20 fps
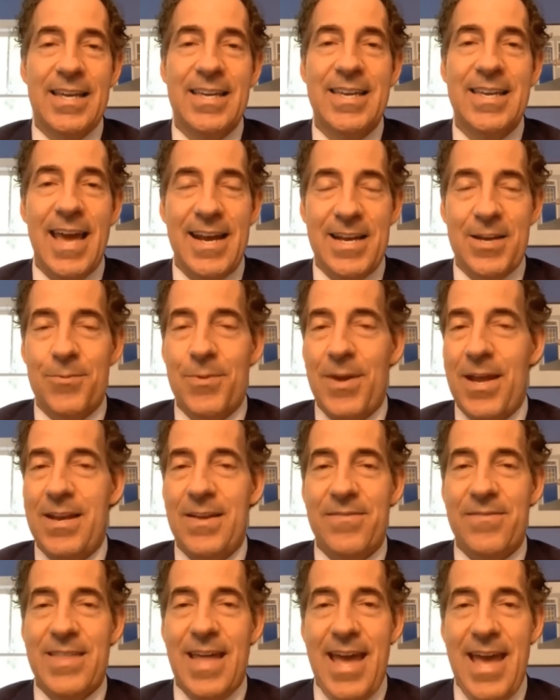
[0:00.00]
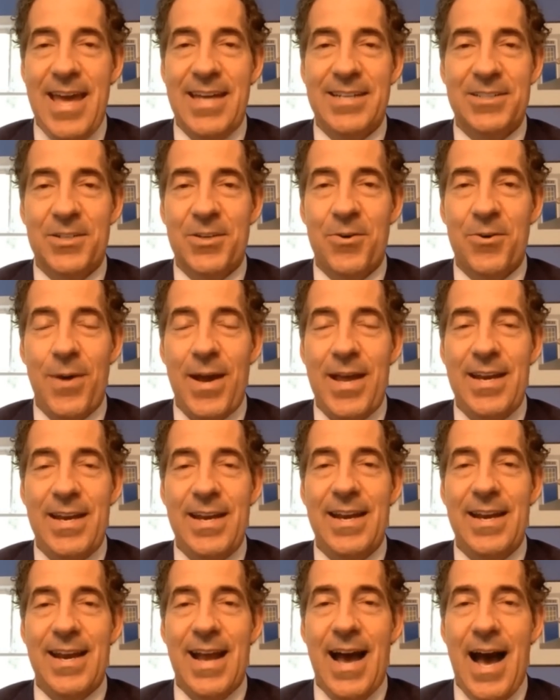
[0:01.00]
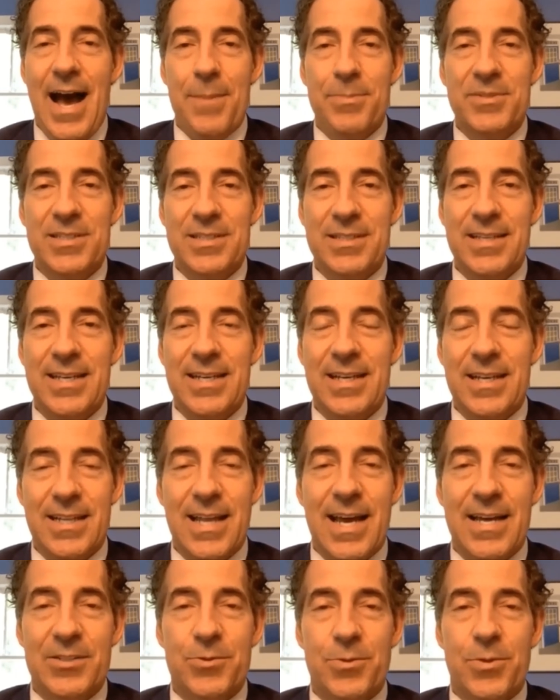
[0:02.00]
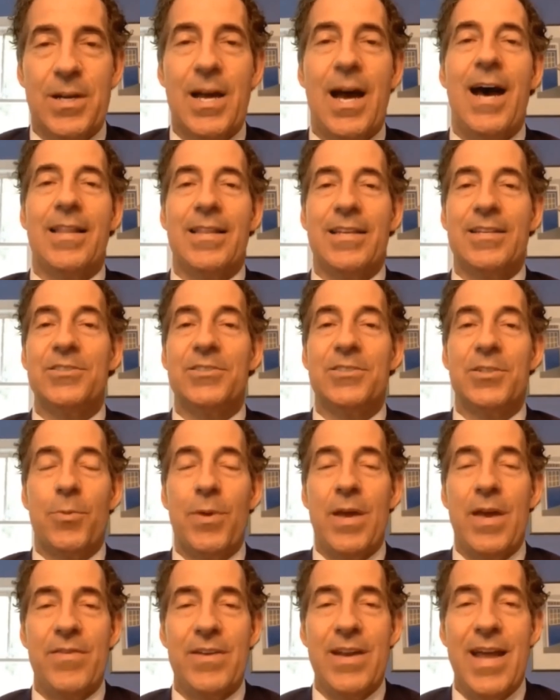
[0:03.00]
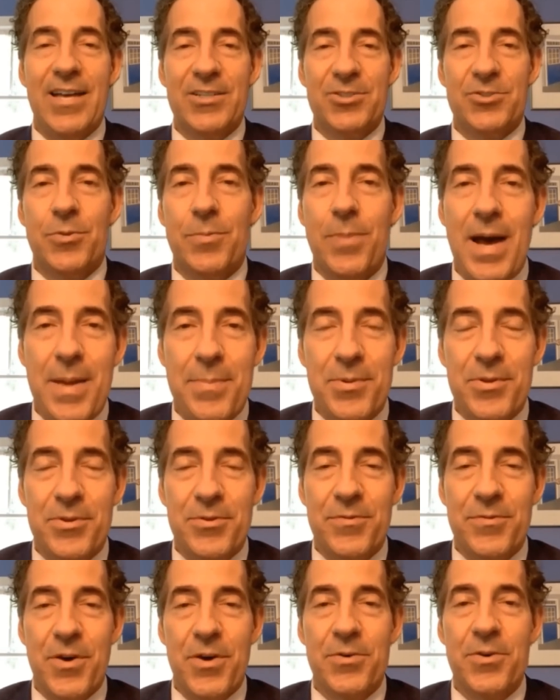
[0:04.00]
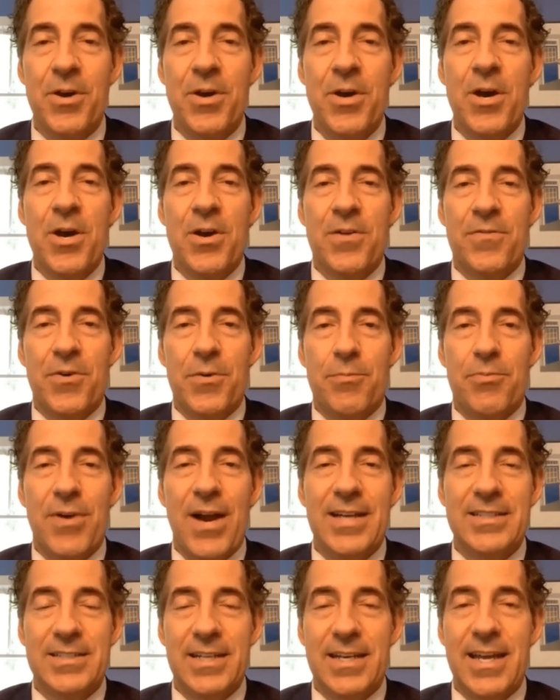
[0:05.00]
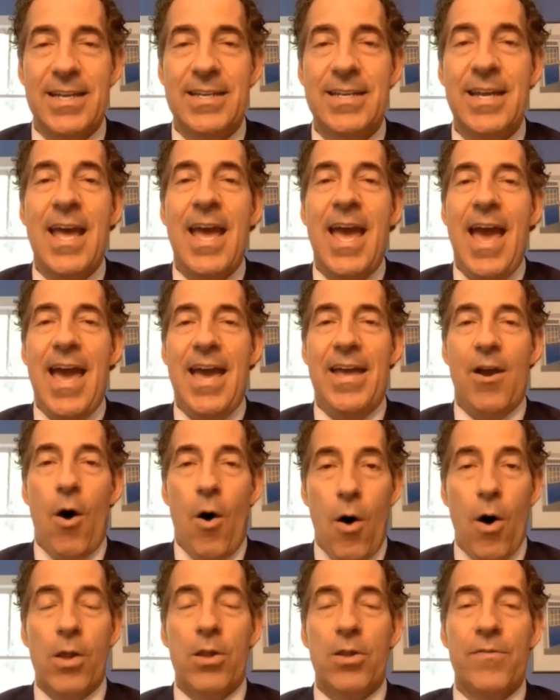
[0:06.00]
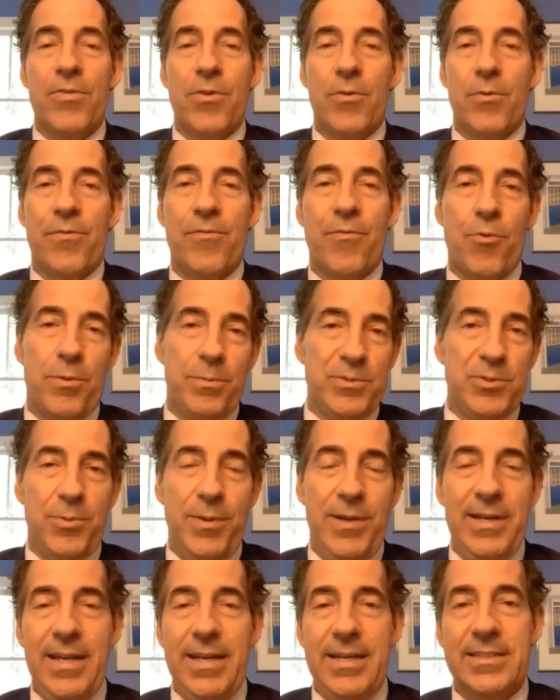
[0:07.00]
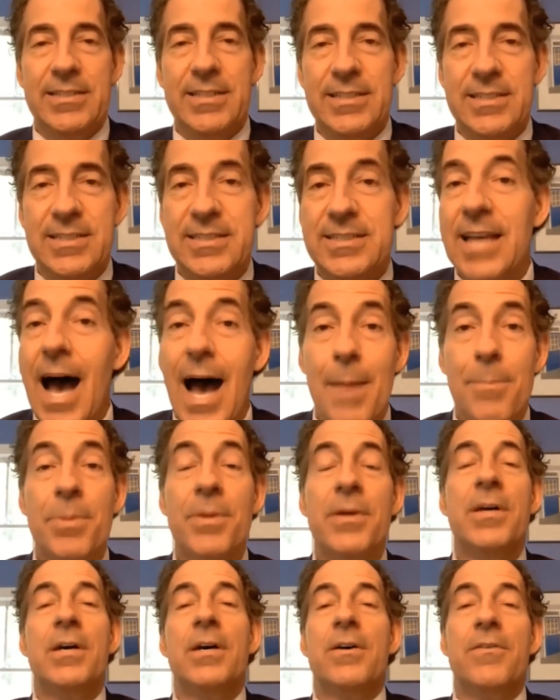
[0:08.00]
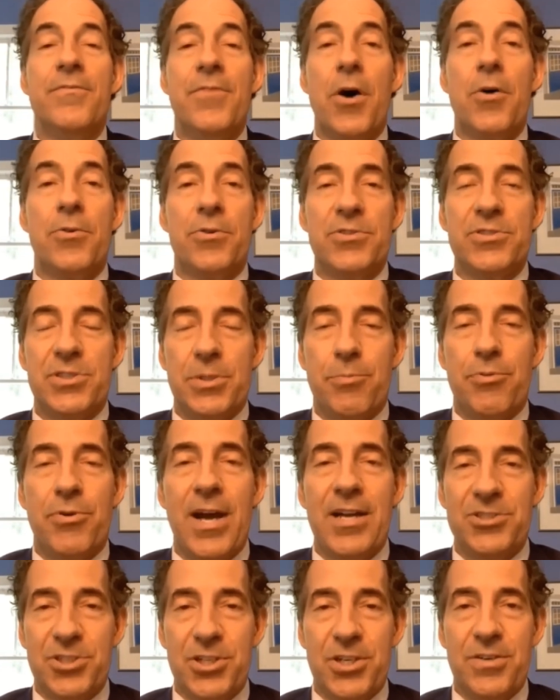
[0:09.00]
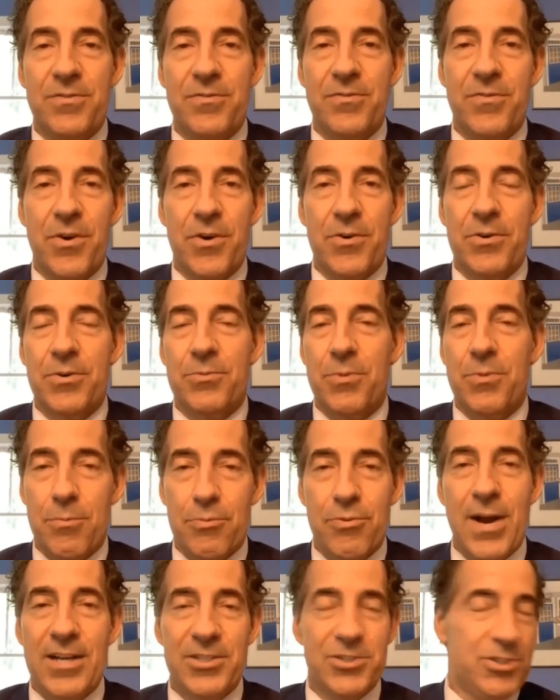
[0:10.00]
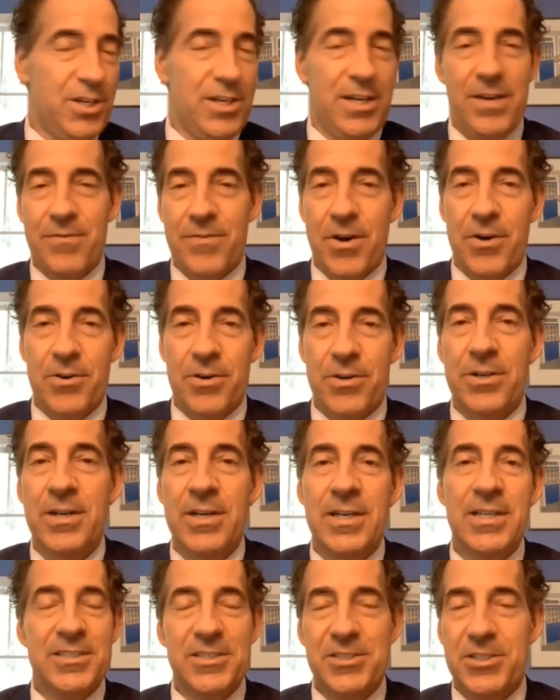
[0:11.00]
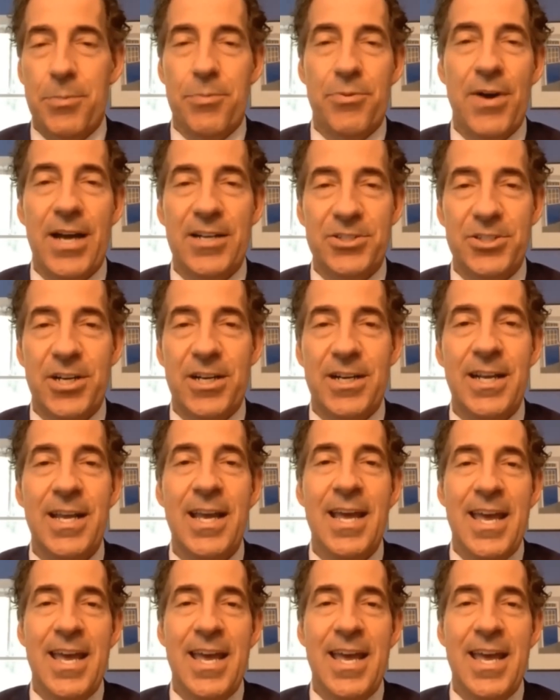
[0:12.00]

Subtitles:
getting rid of the antiquated and obsolete electoral college so we have a national popular vote for president, and all of the reforms we need to stop voter suppression, voter repression, and voter depression